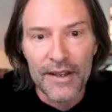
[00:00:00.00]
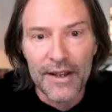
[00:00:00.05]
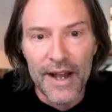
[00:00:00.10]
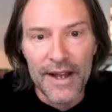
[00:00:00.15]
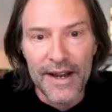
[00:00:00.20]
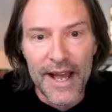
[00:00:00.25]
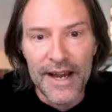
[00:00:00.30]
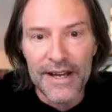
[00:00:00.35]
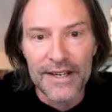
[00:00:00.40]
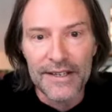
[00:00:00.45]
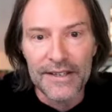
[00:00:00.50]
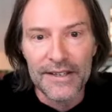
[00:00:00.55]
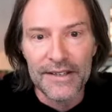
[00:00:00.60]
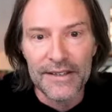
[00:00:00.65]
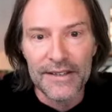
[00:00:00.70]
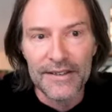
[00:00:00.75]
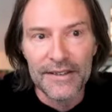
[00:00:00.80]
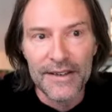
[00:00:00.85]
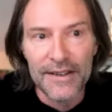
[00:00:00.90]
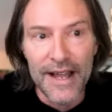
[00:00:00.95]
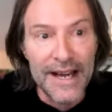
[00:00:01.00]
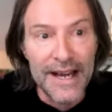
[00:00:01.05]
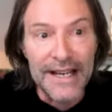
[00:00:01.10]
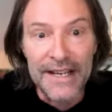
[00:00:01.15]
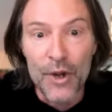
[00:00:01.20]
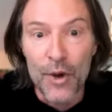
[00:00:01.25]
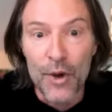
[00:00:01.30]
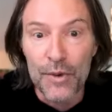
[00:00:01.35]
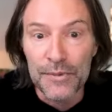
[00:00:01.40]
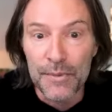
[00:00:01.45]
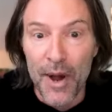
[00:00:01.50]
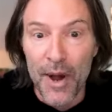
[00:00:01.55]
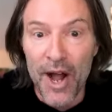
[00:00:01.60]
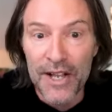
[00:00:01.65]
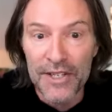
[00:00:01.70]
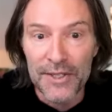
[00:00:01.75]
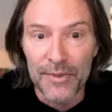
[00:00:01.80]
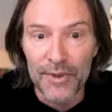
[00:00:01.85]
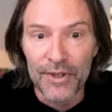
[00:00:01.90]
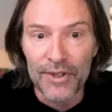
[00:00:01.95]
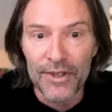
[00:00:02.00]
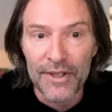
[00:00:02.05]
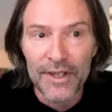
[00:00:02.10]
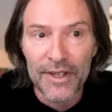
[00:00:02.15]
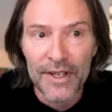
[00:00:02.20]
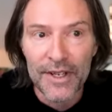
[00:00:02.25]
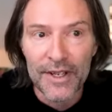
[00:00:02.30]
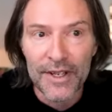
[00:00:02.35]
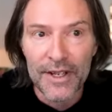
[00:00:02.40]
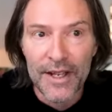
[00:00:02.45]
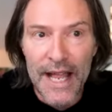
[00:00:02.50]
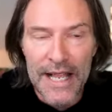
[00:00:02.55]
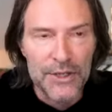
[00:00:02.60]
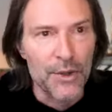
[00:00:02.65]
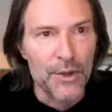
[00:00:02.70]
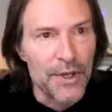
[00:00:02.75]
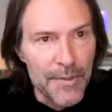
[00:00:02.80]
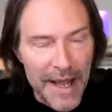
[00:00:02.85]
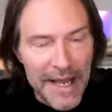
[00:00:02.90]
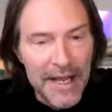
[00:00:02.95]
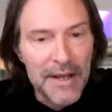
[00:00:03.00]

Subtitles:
I didn't know it was possible. And so in the back